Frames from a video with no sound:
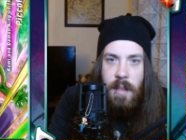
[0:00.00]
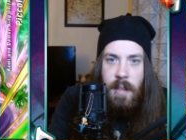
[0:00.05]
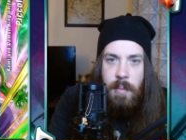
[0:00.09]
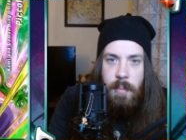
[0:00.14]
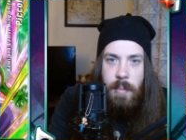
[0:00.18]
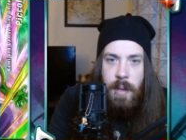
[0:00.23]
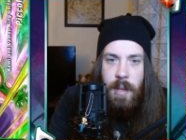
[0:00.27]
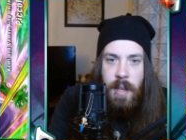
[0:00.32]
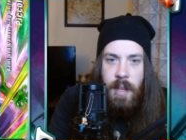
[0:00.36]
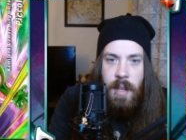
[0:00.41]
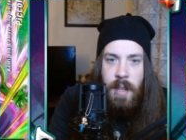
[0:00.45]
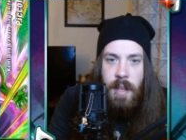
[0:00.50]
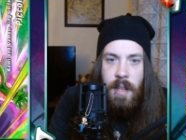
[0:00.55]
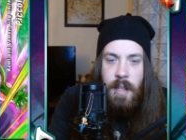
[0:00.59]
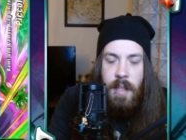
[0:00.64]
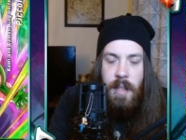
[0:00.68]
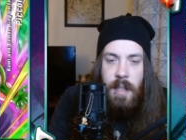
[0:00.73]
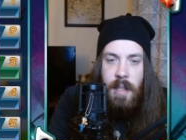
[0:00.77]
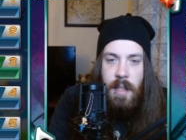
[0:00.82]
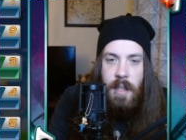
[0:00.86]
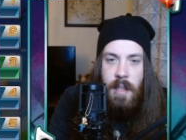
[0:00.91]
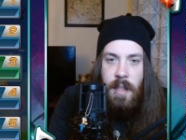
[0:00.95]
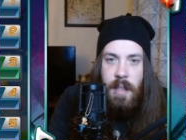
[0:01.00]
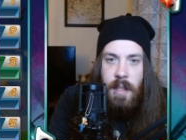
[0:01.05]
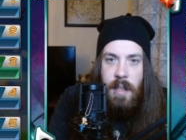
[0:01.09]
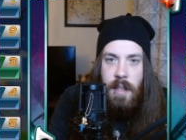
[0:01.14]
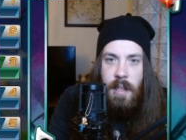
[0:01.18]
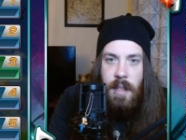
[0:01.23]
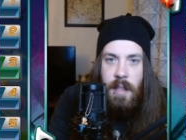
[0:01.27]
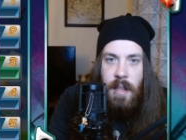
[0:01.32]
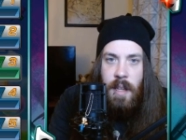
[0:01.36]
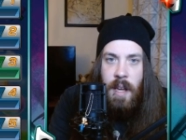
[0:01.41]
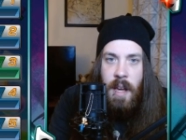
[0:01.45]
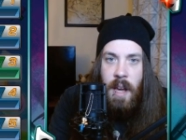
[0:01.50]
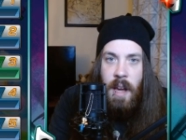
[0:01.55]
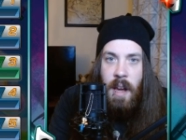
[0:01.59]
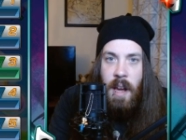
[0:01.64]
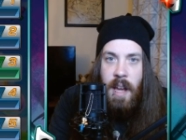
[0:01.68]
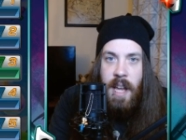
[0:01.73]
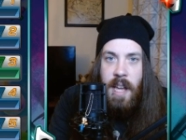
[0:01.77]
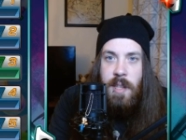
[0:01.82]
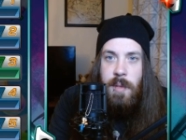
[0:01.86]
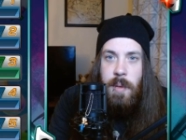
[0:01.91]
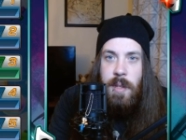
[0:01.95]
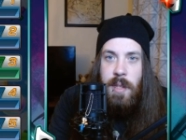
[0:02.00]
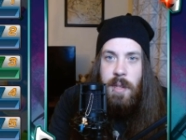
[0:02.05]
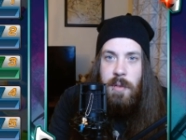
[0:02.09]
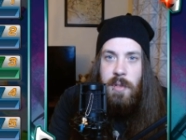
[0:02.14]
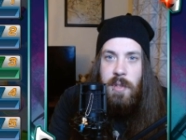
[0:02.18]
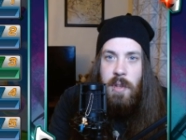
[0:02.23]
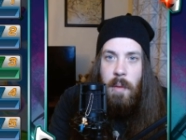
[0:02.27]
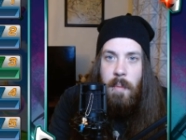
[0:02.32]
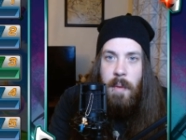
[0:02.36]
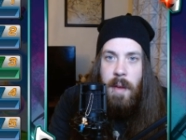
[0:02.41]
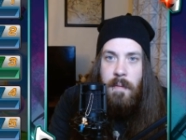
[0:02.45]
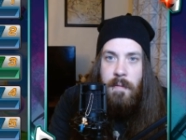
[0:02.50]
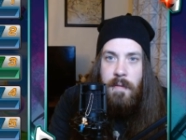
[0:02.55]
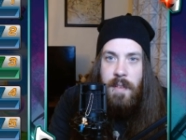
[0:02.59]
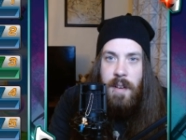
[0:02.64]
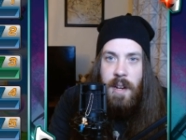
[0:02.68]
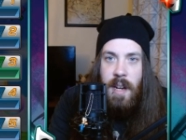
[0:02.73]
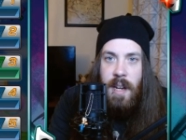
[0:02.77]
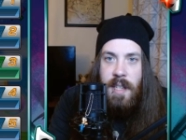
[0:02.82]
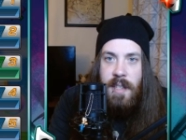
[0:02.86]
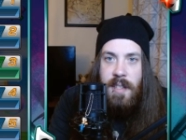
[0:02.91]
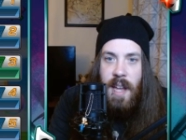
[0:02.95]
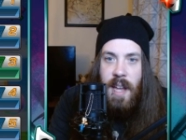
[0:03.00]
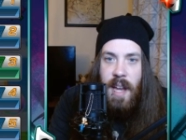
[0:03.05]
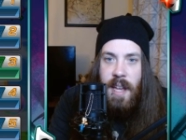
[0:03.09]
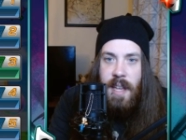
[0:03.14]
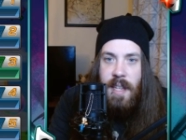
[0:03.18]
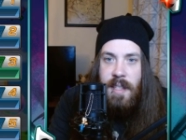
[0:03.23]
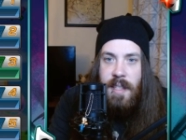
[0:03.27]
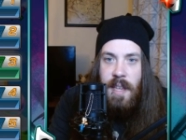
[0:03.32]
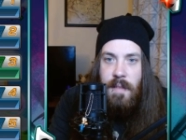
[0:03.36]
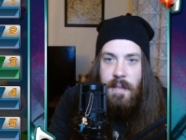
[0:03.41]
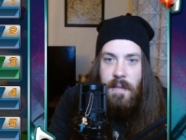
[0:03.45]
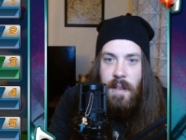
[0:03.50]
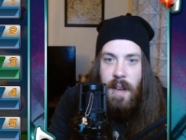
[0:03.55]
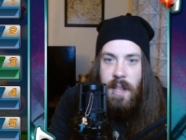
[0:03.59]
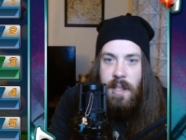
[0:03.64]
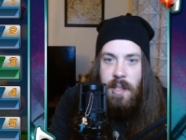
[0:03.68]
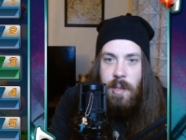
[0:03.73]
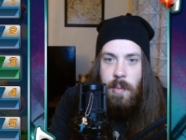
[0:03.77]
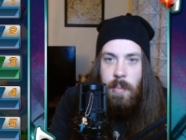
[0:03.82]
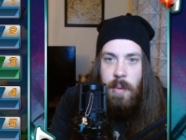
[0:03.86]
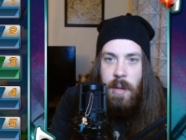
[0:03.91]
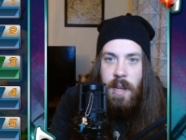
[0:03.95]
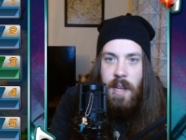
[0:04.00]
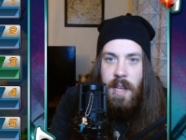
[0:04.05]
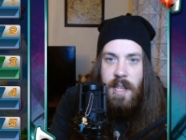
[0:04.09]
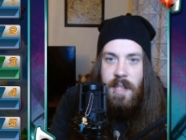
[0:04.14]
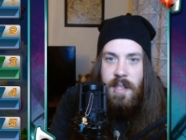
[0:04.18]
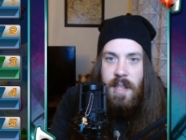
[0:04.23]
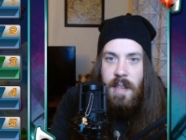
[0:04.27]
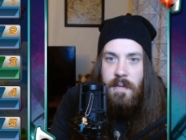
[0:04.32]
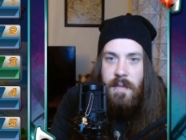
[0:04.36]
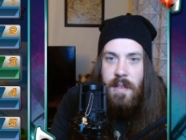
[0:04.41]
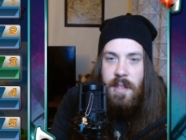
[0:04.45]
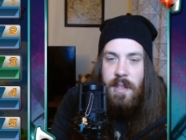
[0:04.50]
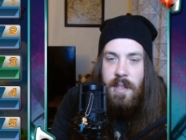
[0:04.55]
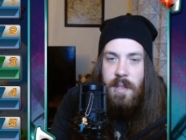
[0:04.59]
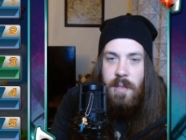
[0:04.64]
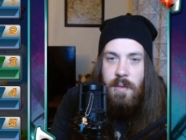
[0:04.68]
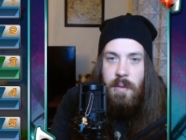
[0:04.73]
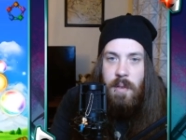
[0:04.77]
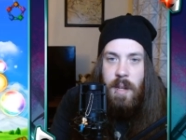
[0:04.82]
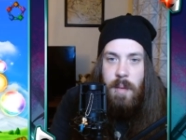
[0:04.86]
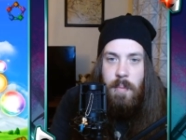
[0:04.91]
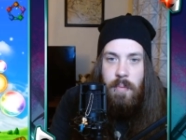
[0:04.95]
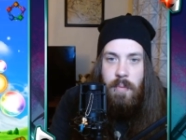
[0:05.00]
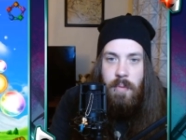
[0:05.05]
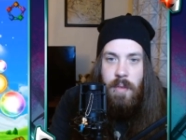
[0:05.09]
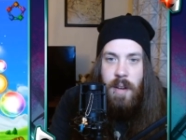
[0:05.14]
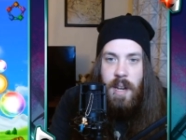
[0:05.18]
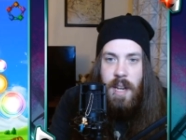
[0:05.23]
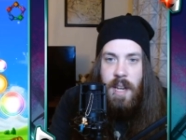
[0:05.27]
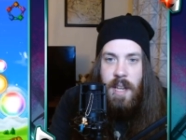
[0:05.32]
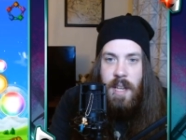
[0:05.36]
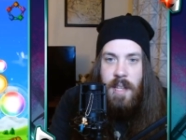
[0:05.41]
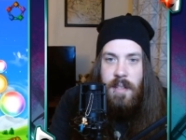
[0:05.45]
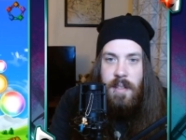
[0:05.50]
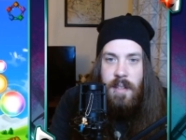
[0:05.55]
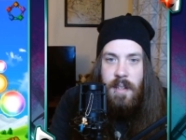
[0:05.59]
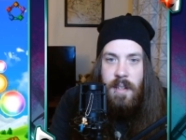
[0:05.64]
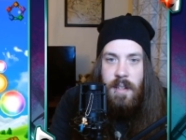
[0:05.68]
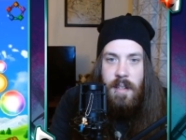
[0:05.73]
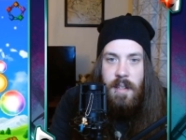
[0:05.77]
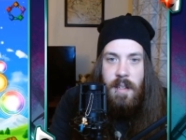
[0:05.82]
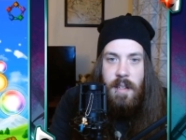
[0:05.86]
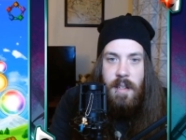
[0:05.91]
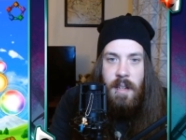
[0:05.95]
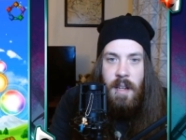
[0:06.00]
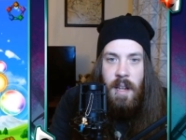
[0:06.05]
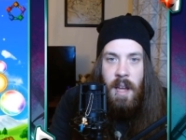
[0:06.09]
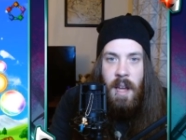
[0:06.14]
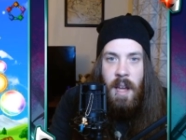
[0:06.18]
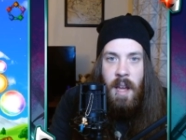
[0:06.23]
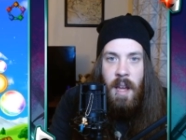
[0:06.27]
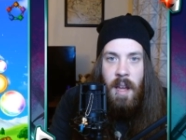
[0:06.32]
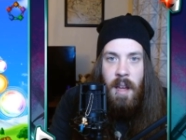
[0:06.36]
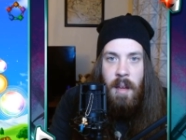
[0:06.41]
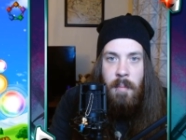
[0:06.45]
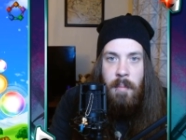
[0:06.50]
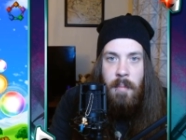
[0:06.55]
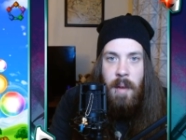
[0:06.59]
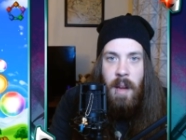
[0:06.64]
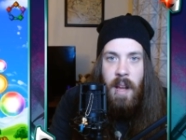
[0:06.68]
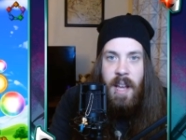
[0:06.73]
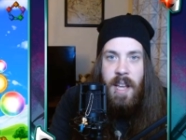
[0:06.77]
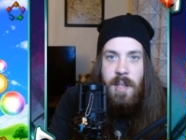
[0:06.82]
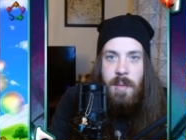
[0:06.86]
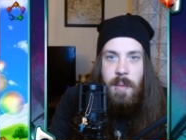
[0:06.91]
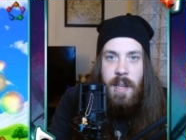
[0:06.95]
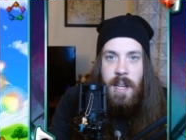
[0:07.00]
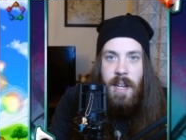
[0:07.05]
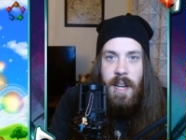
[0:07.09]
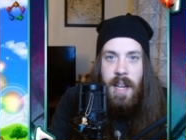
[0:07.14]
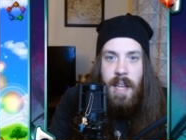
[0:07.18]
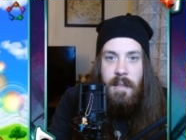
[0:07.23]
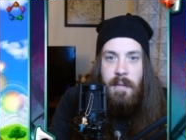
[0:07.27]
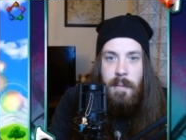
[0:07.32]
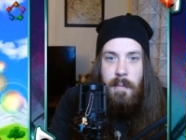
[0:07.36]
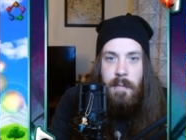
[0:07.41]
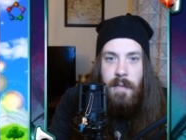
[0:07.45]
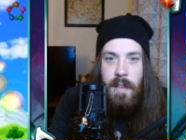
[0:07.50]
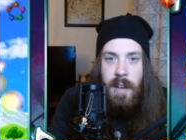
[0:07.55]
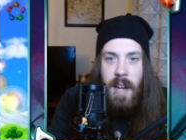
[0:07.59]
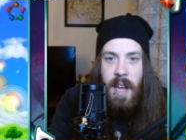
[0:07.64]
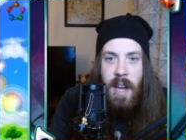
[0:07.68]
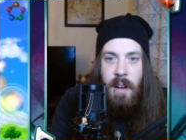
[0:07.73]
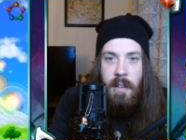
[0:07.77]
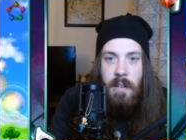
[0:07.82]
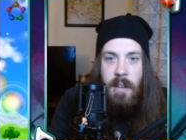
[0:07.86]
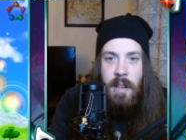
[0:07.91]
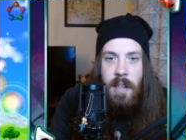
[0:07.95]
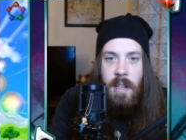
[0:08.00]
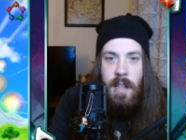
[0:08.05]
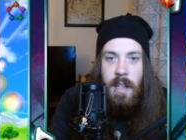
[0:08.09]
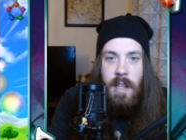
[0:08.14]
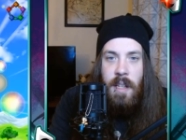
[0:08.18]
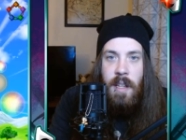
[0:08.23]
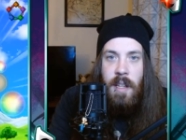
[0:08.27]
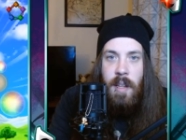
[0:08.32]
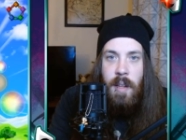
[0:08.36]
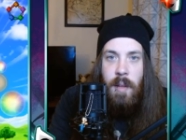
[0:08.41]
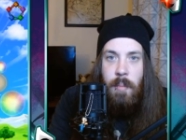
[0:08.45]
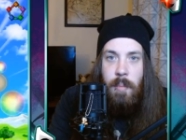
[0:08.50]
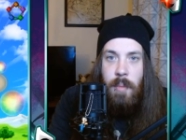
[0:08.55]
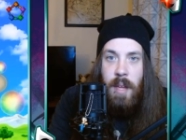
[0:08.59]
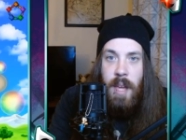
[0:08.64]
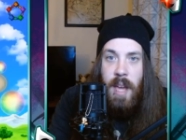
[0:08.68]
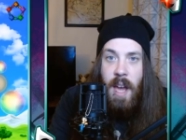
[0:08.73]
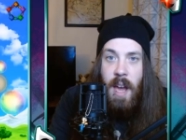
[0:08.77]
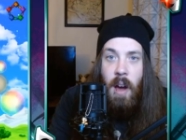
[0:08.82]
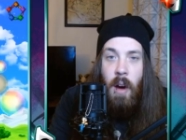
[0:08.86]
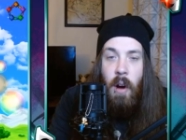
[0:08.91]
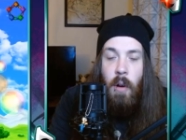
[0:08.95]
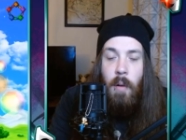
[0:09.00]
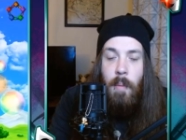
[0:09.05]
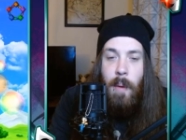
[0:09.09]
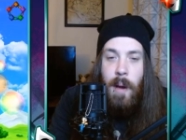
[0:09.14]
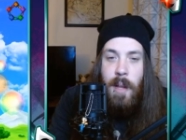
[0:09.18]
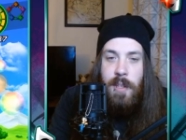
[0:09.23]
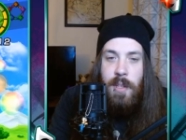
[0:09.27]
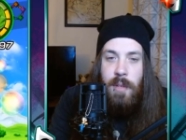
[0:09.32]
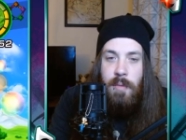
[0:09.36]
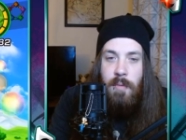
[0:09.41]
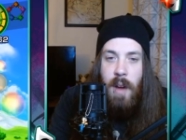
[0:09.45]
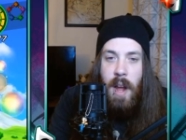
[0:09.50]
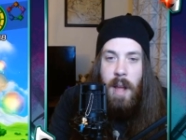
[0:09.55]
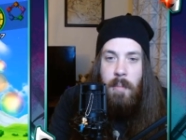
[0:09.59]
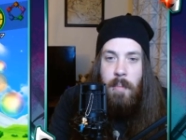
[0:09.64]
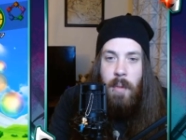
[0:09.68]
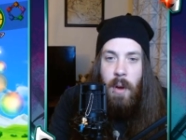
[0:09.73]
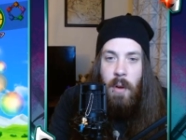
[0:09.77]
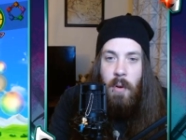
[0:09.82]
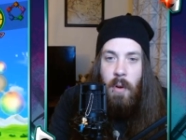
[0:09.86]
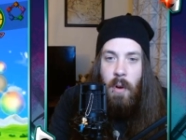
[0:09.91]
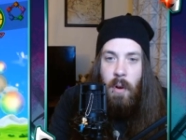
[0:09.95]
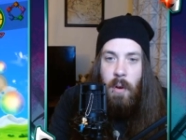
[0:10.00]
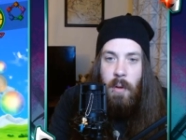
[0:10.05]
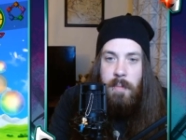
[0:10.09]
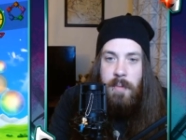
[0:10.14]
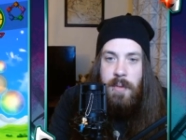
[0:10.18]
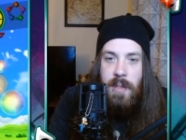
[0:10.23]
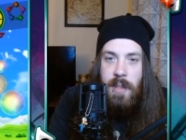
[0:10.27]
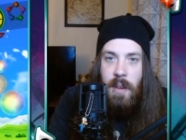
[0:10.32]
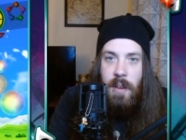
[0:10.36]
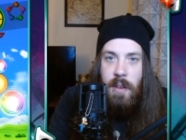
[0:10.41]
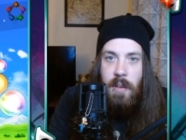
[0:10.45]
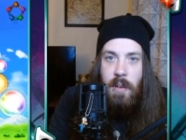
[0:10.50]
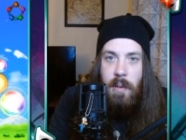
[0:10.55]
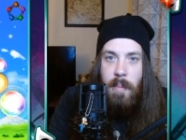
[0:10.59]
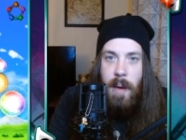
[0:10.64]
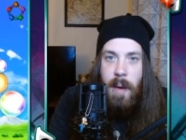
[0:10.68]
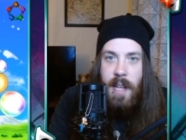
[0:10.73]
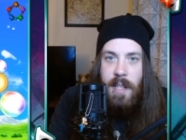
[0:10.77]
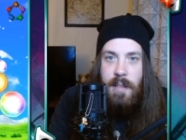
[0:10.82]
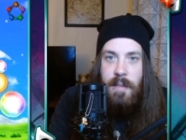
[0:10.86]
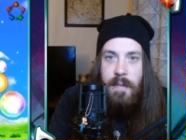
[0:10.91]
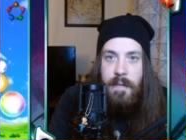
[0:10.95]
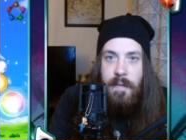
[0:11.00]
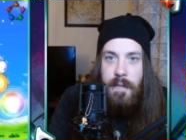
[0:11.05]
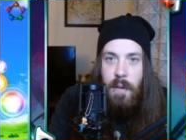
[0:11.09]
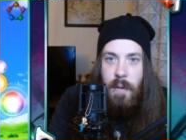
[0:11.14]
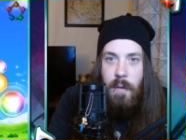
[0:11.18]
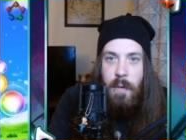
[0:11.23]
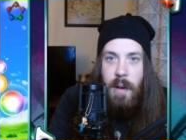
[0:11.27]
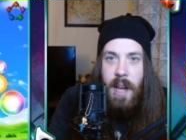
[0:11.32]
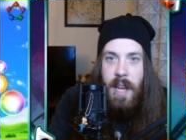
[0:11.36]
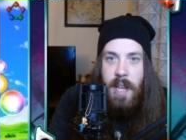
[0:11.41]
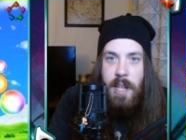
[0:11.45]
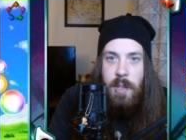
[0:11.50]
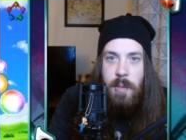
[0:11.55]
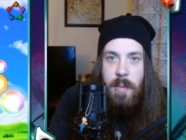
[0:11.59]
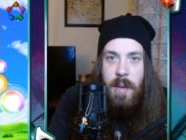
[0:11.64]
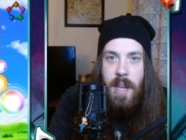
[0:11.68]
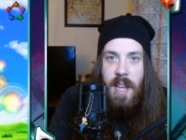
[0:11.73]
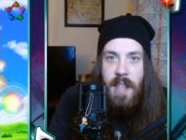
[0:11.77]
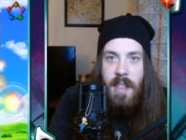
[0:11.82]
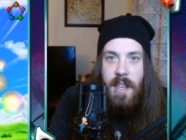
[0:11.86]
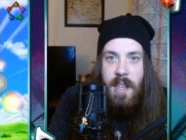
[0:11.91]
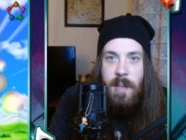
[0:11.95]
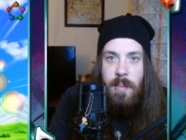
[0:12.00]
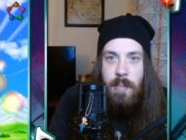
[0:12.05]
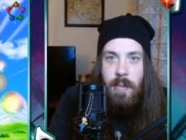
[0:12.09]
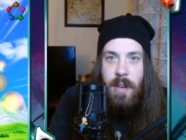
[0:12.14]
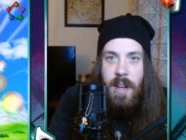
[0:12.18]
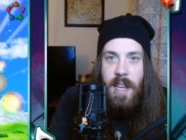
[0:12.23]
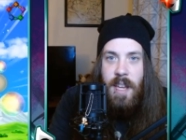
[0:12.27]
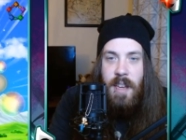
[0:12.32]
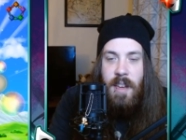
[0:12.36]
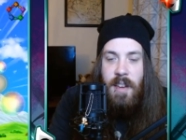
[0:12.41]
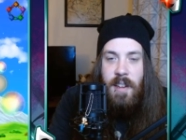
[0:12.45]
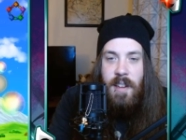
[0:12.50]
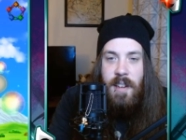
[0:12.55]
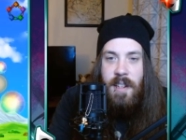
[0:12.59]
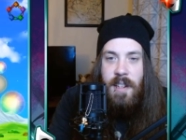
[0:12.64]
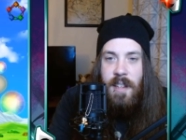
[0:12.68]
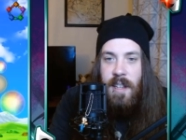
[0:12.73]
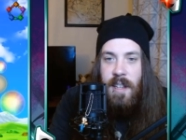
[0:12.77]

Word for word: But uh, I guess we do stop infinitely stacking defense. But his defense is already pretty decent. Um, I guess we could leave him for now. But yeah, a whole bunch of rainbow orbs, so you're back to full HP, that's pretty good.